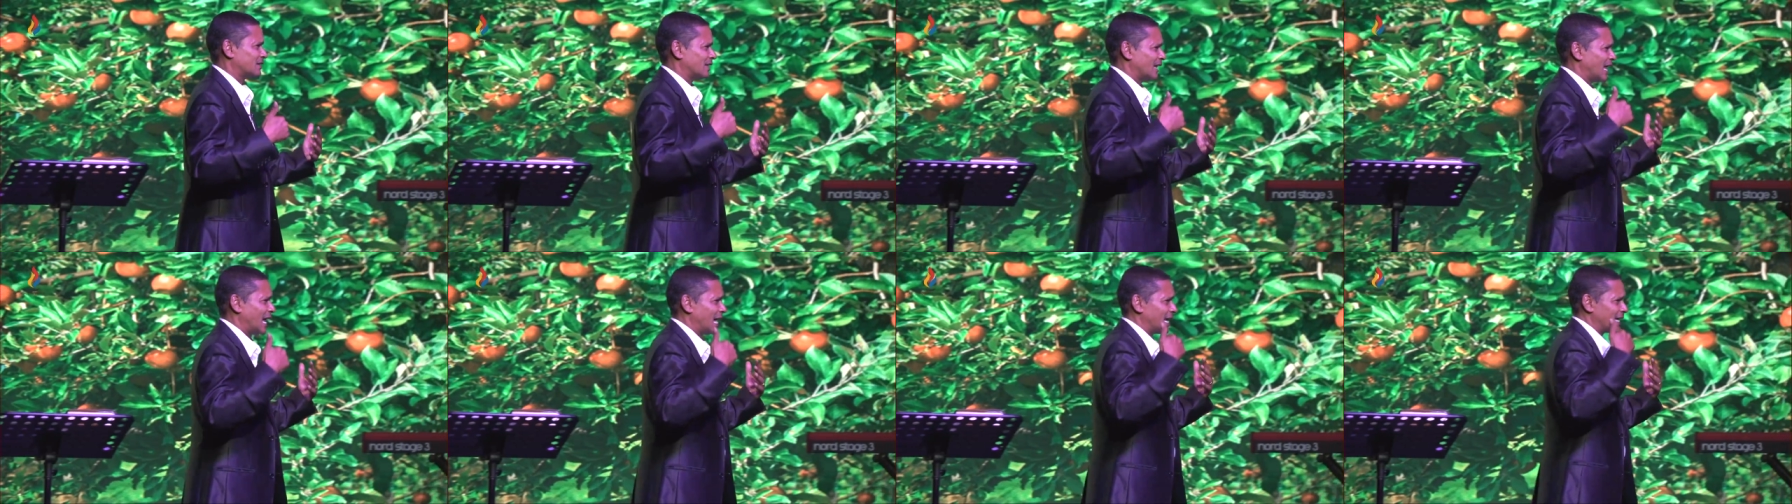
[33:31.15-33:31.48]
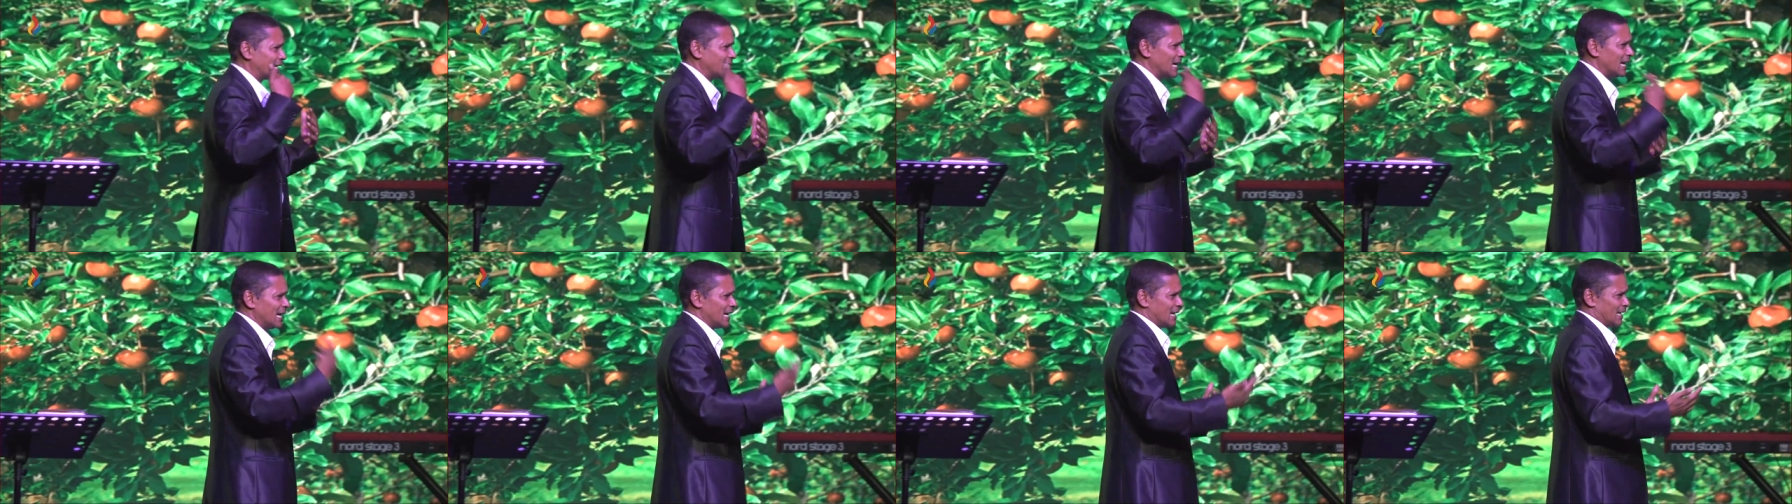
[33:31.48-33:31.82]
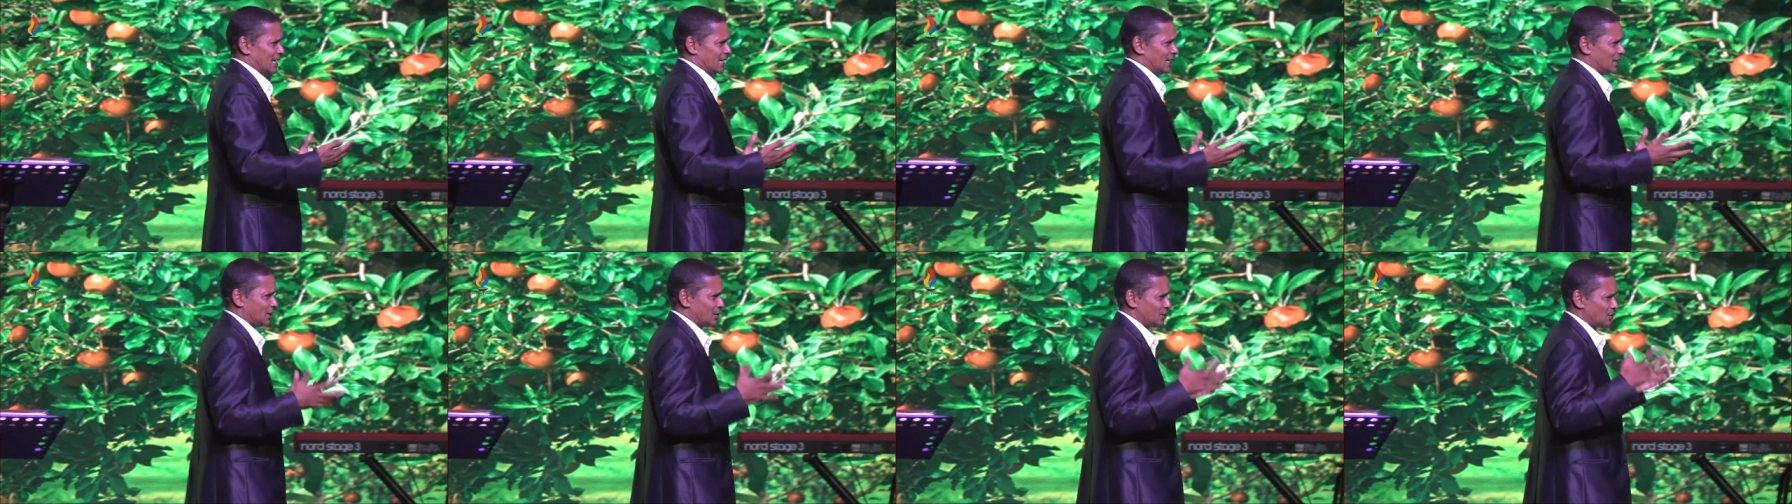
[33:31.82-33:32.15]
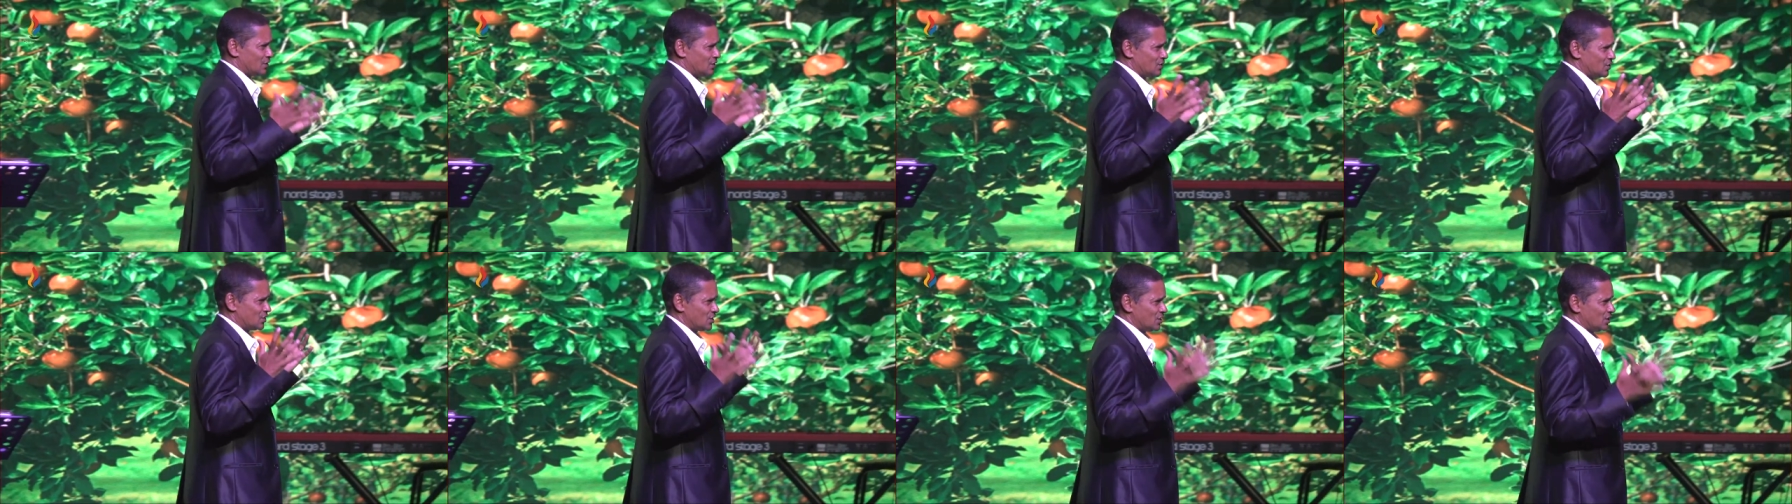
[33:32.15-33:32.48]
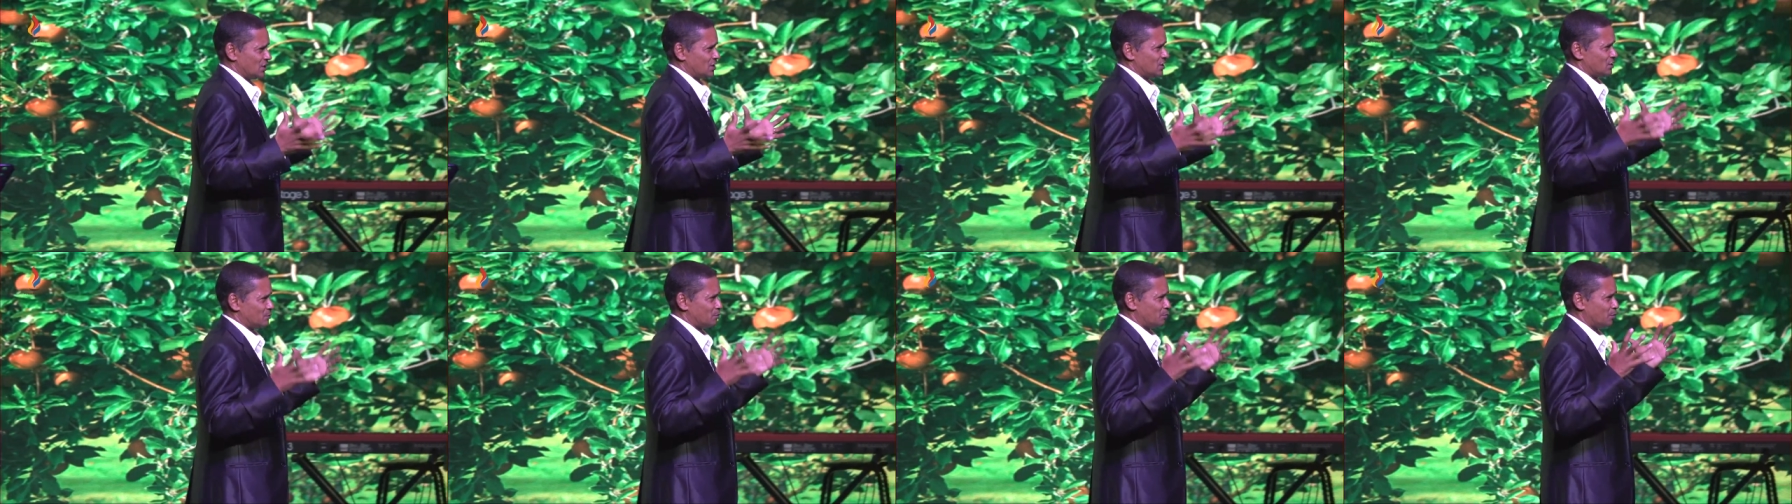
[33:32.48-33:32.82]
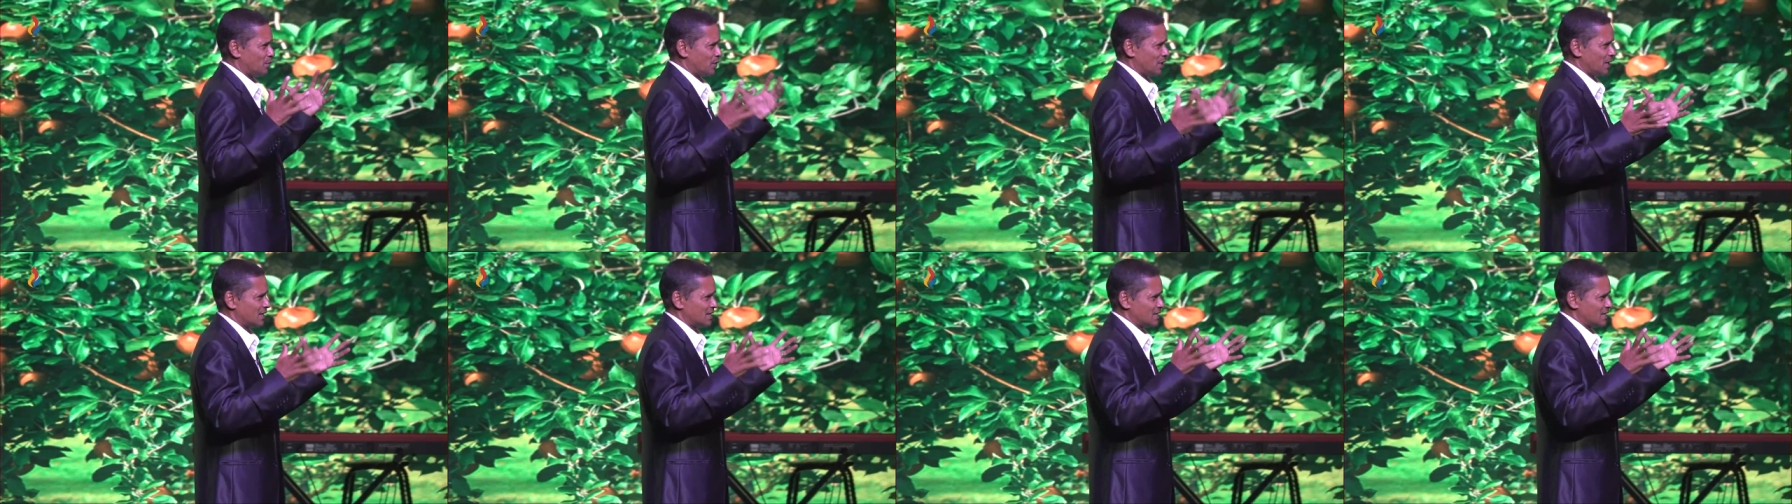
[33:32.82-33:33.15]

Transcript: like he could just bring